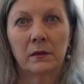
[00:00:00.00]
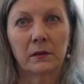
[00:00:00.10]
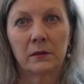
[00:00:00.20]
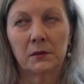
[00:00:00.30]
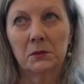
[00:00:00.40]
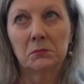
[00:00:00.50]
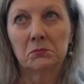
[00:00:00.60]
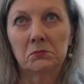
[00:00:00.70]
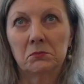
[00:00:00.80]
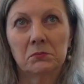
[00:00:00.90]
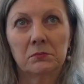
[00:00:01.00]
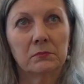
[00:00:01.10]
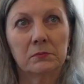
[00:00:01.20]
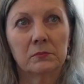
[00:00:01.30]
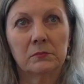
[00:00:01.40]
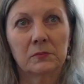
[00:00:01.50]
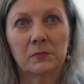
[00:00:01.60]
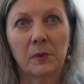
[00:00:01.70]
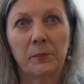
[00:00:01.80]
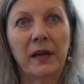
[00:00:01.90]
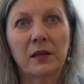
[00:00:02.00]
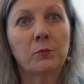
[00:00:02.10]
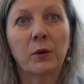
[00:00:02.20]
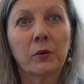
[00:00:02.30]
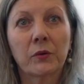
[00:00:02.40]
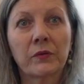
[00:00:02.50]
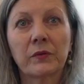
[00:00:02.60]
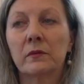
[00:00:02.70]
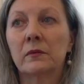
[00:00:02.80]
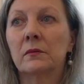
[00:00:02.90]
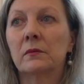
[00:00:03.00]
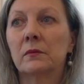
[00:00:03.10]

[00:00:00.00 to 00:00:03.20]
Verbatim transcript: um, a bad person